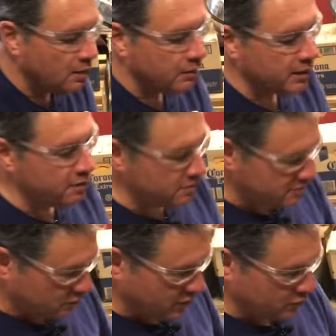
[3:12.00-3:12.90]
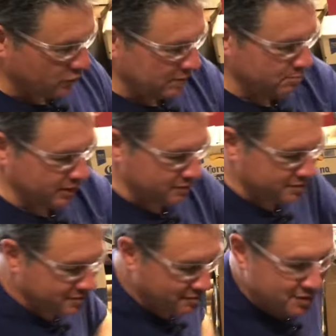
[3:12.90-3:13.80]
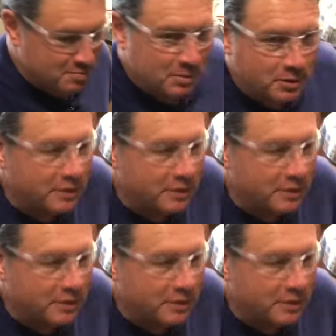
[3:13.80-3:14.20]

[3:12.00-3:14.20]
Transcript: we go. One rebuilt cross member.